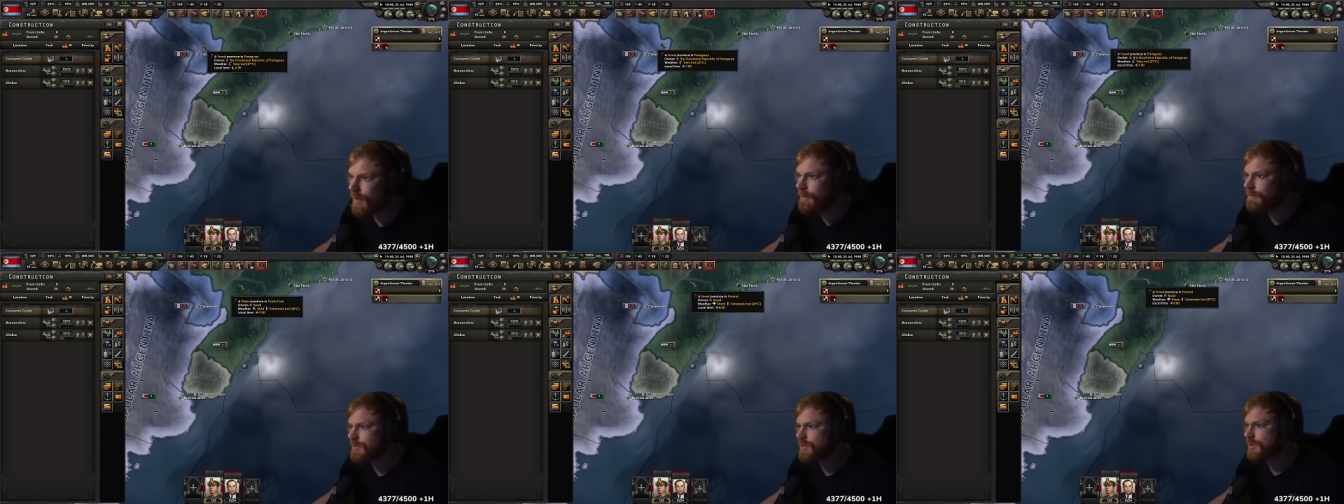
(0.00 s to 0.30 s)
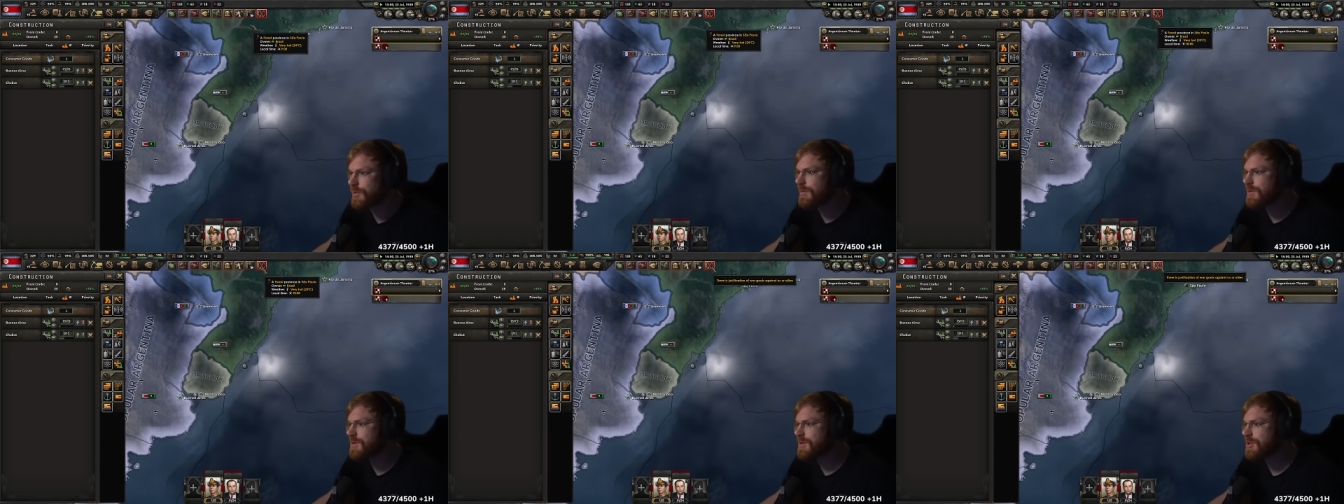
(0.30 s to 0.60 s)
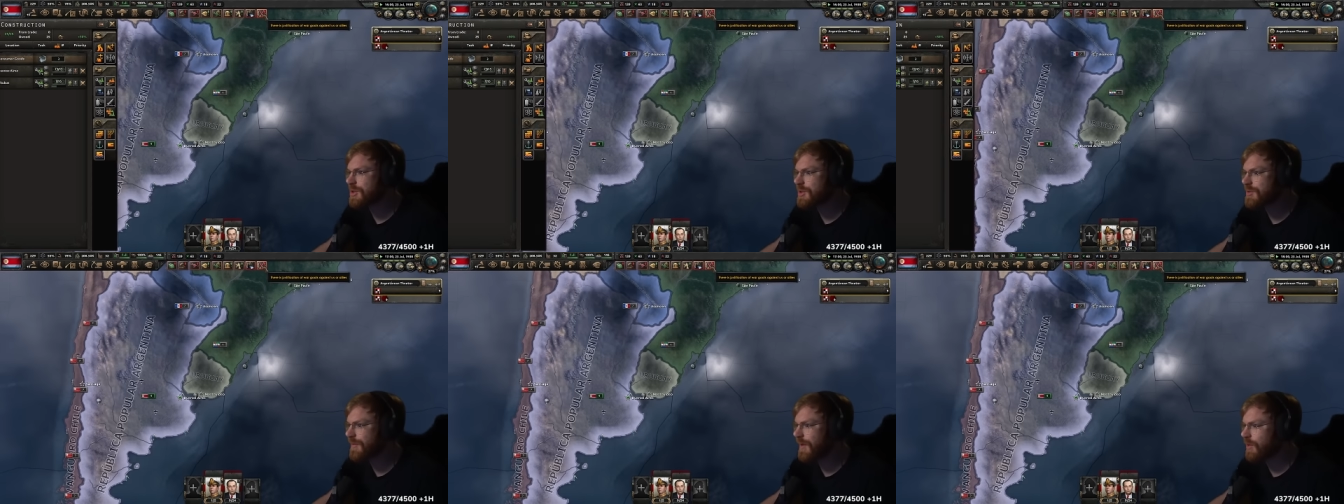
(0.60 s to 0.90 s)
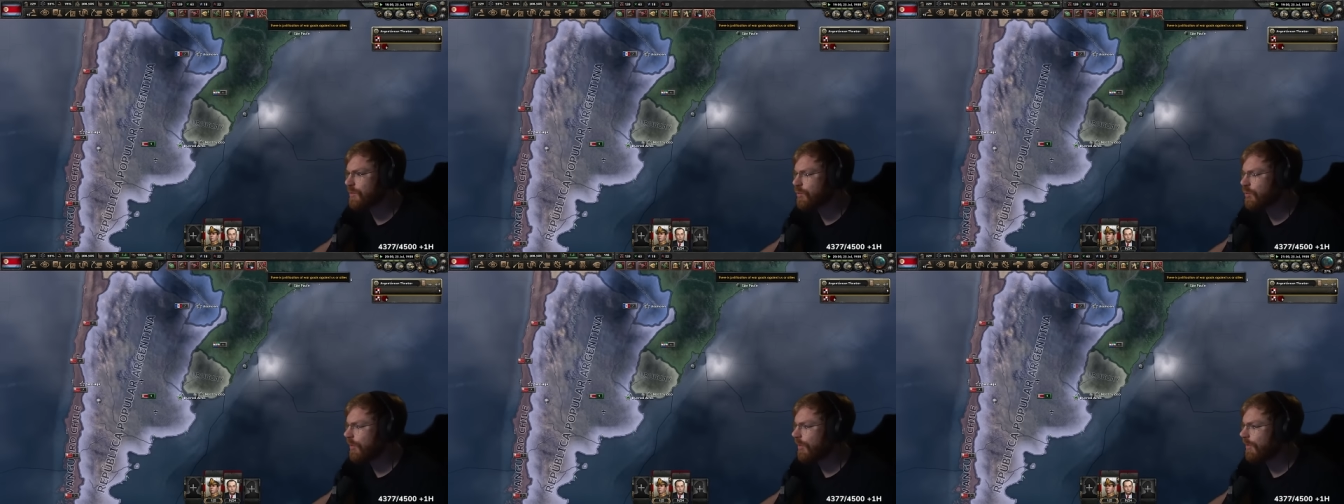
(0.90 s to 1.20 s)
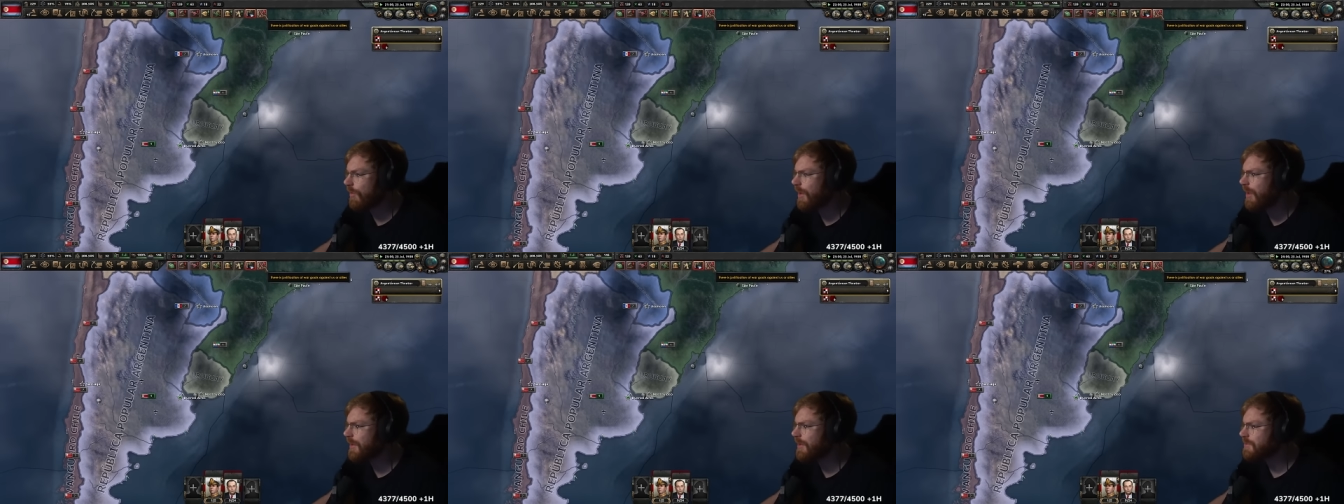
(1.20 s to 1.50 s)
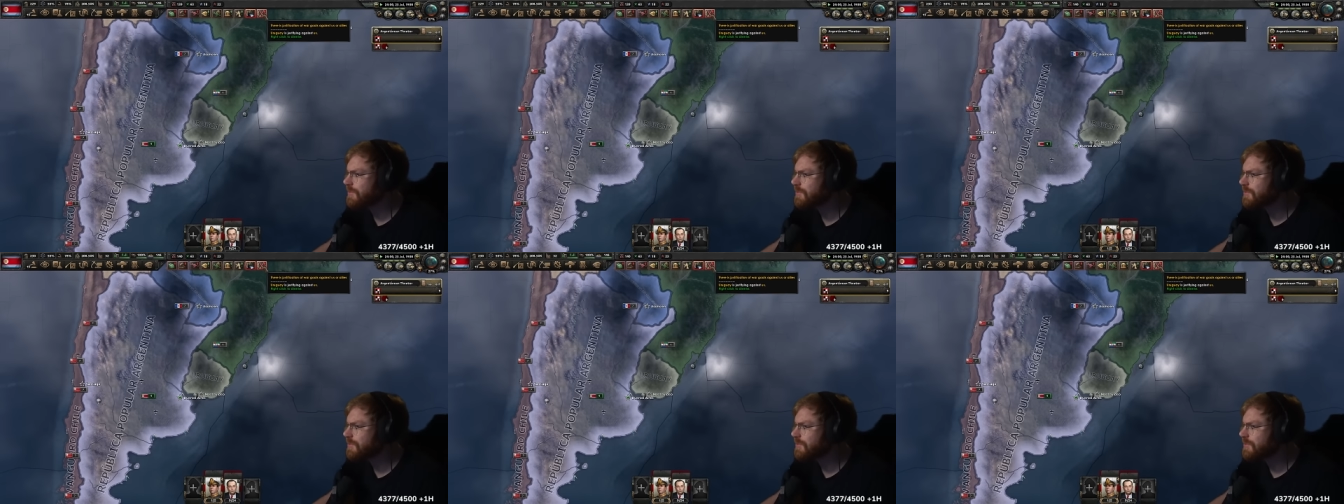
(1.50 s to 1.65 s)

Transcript: Someone's justifying war. Hey,